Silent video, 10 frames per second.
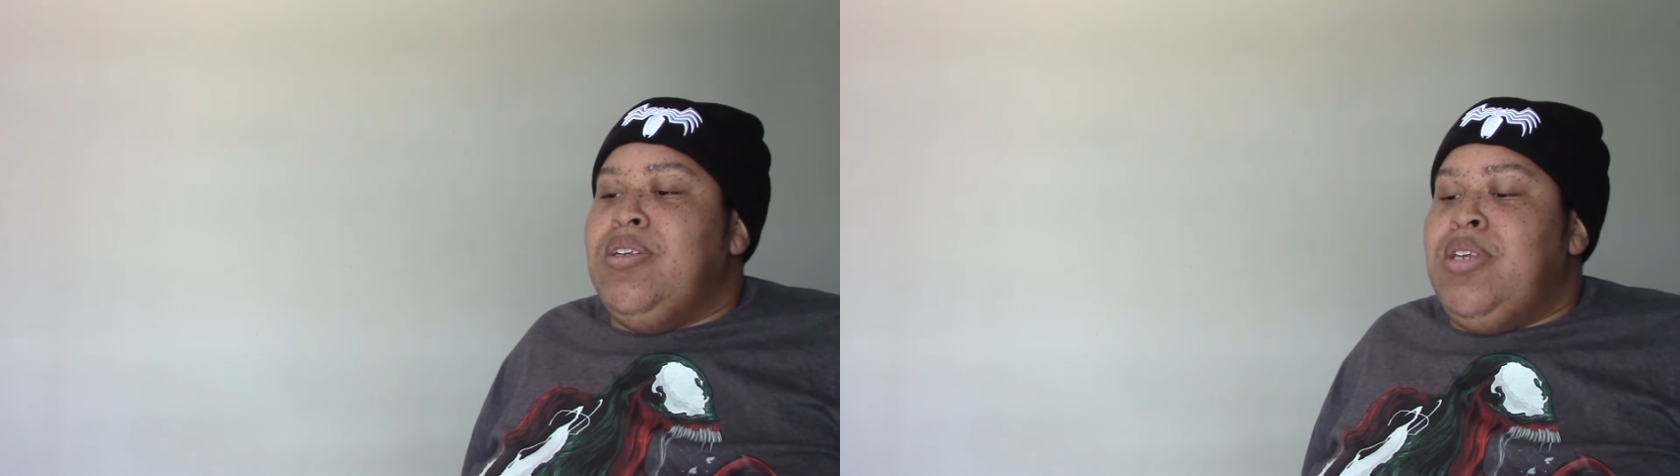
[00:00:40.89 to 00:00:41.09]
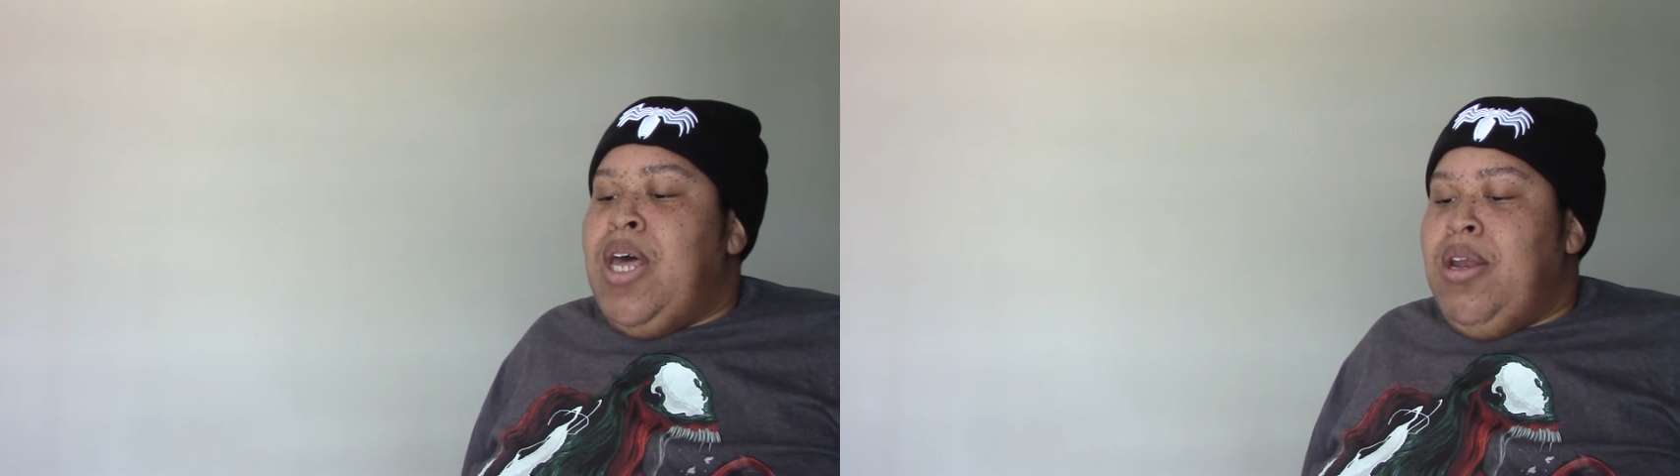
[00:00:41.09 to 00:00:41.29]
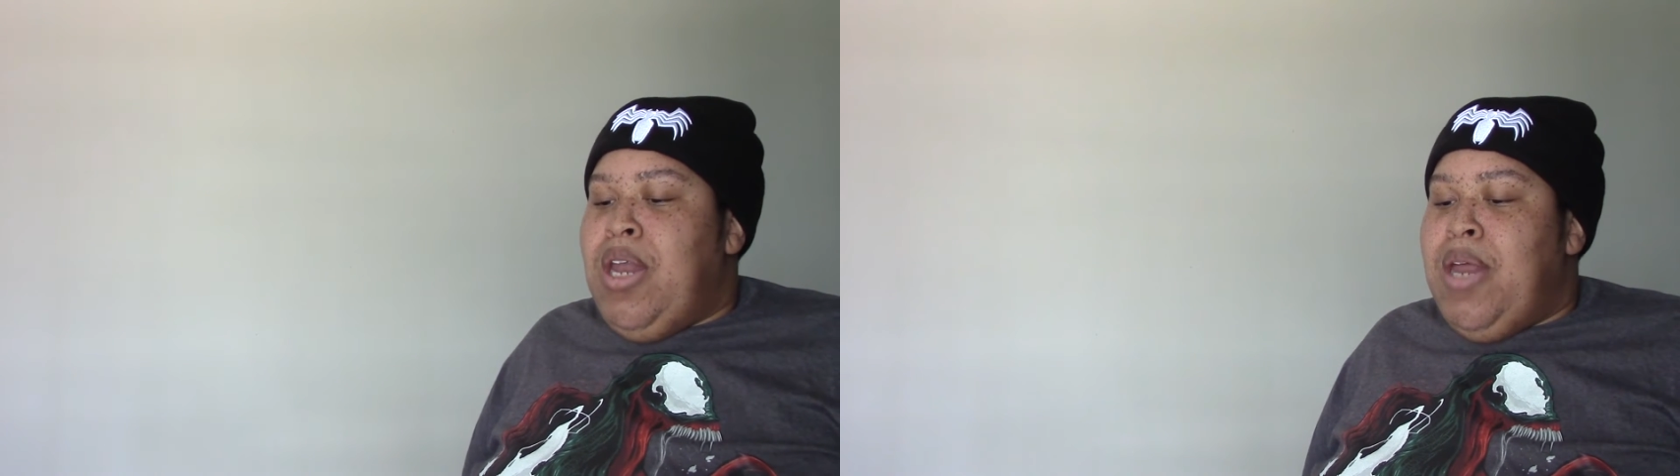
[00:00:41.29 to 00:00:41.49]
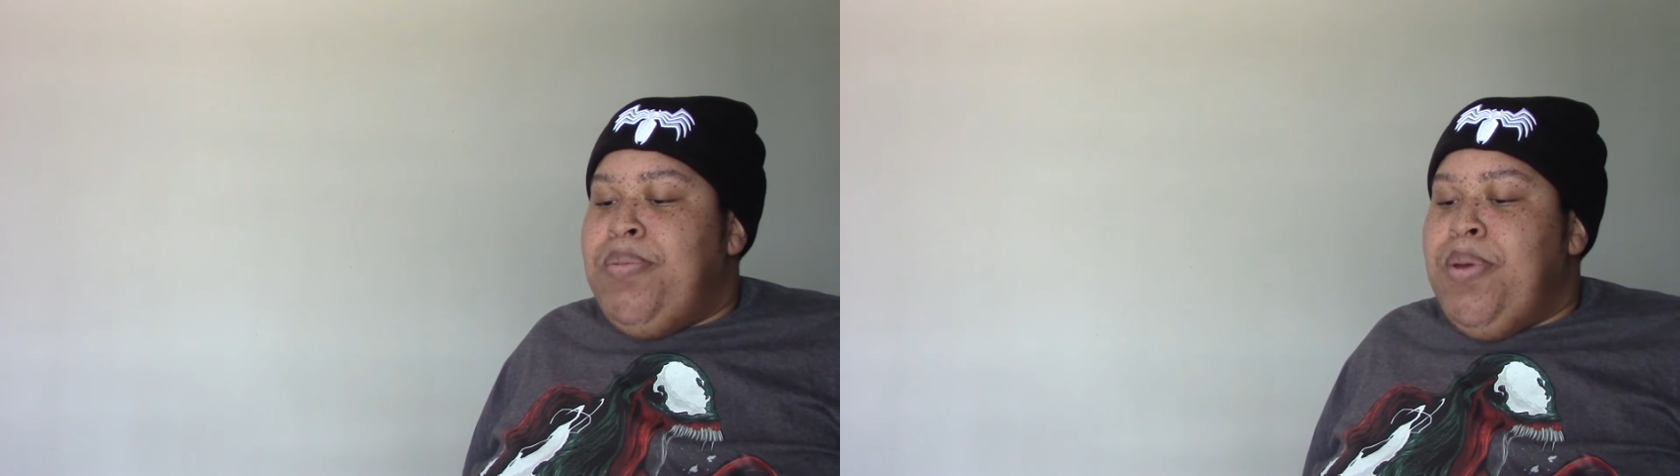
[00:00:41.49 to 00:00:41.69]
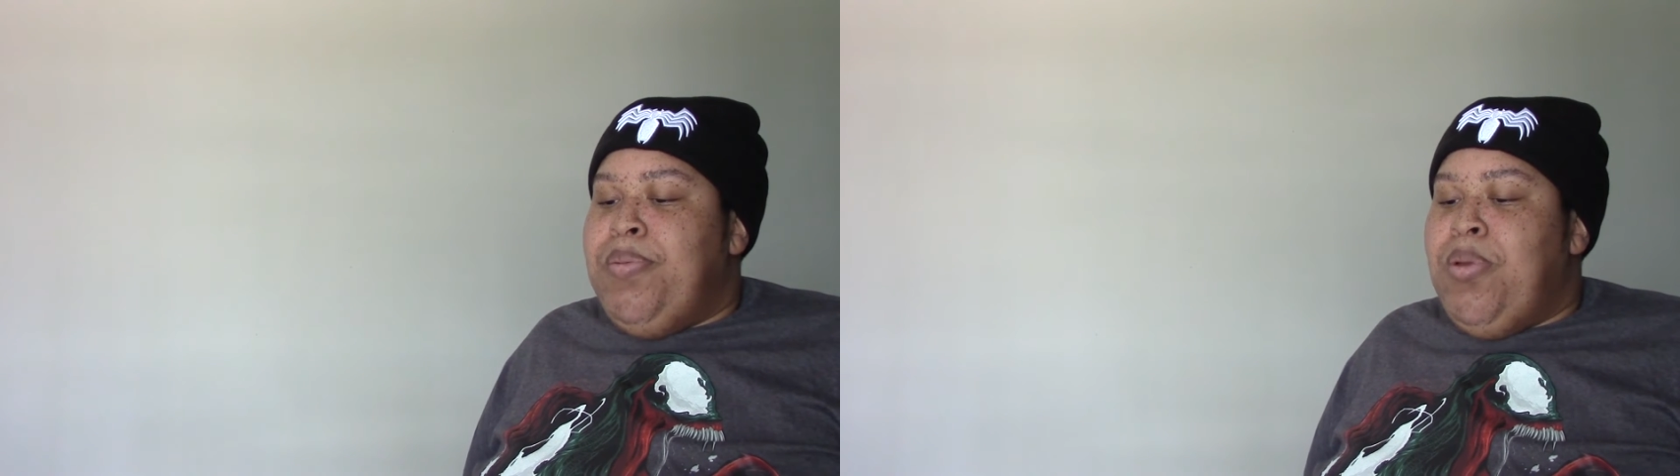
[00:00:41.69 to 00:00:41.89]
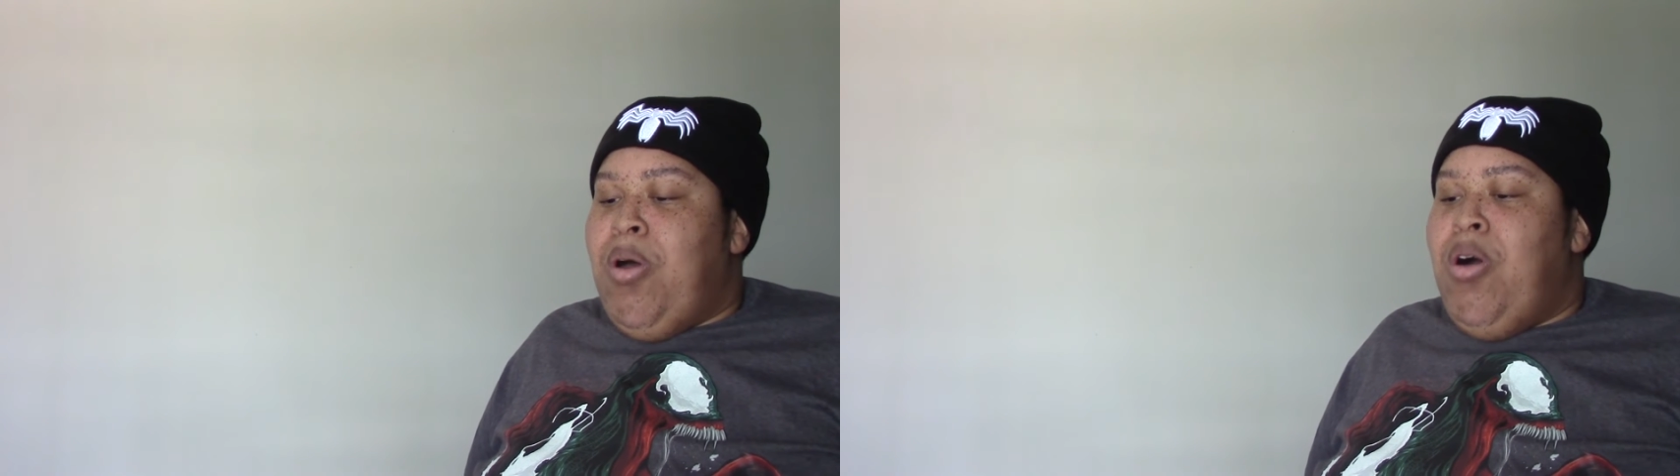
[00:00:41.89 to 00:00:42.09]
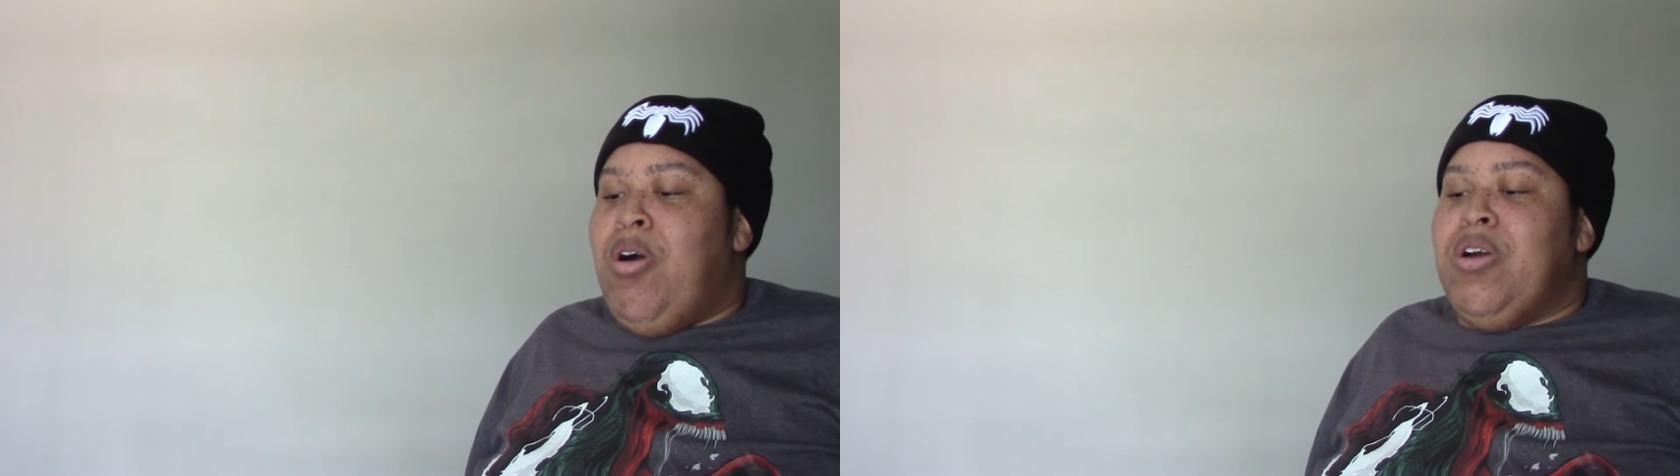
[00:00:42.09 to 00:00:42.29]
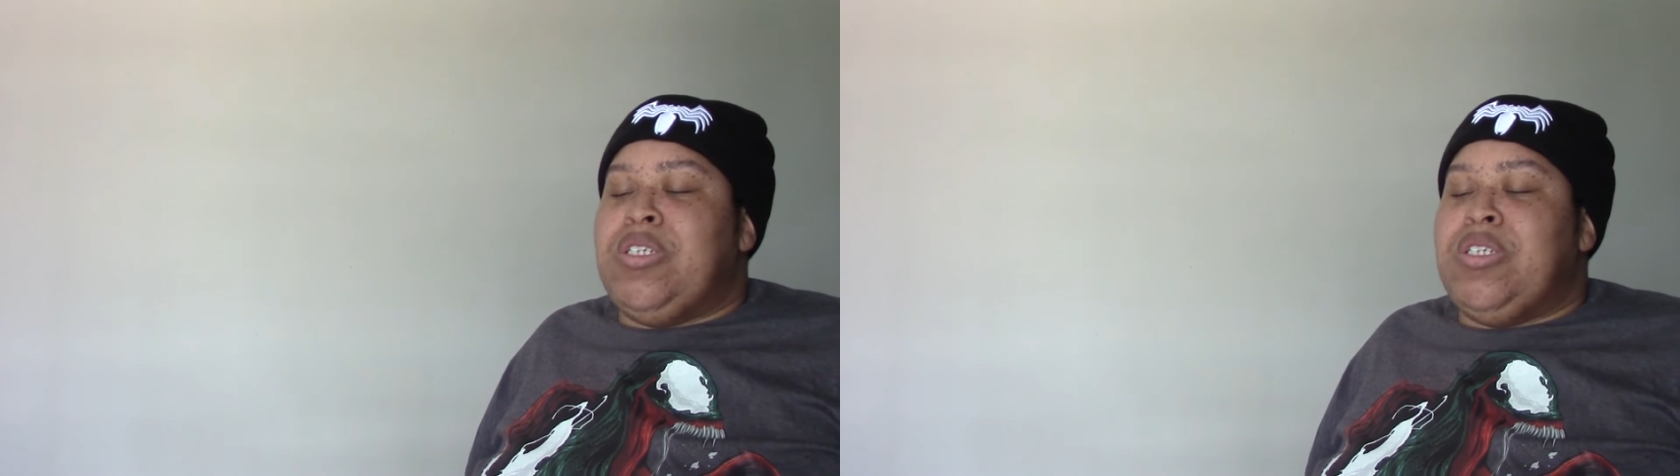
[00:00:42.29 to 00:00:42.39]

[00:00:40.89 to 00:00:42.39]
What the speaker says: Not a lot of people are